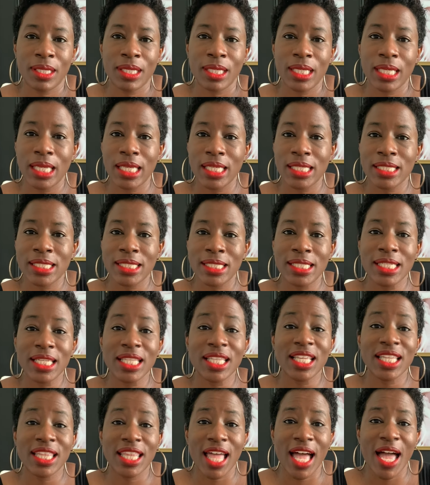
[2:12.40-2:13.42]
Yeah, still
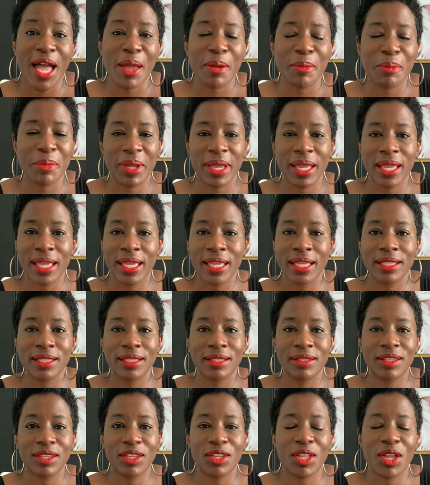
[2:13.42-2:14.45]
a lot, but
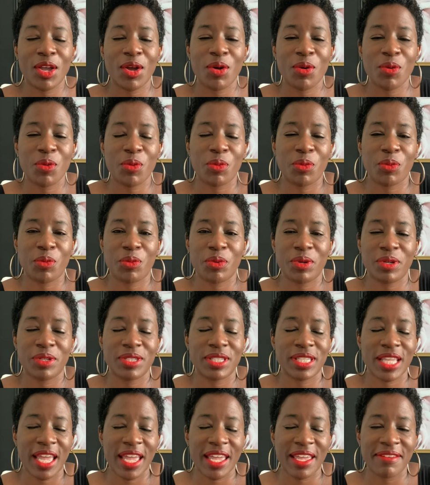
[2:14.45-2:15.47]
you know, we're
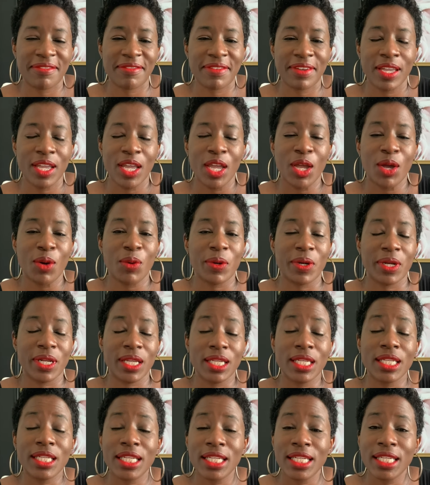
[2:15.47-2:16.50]
safe. We're
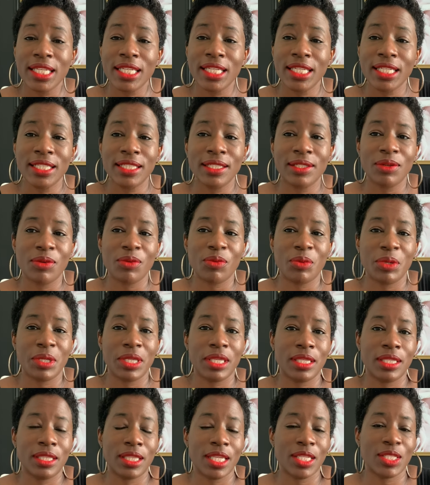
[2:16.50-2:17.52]
good.
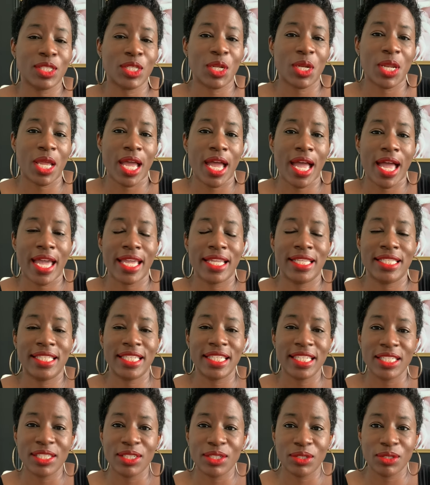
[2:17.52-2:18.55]
Things are not
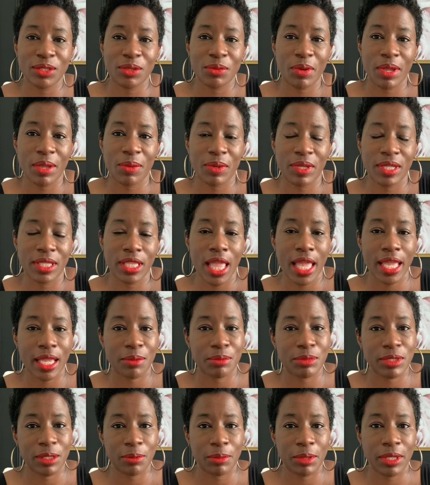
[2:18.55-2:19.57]
ideal the way we'd like
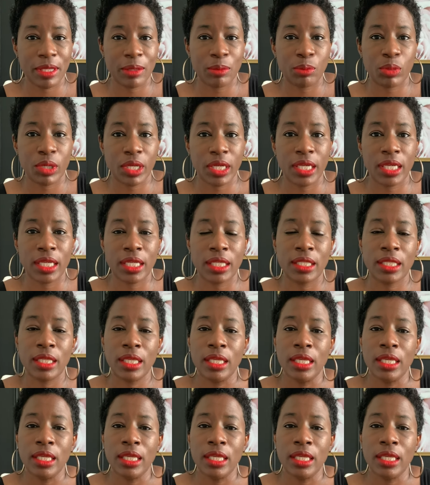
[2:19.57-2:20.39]
them to be, but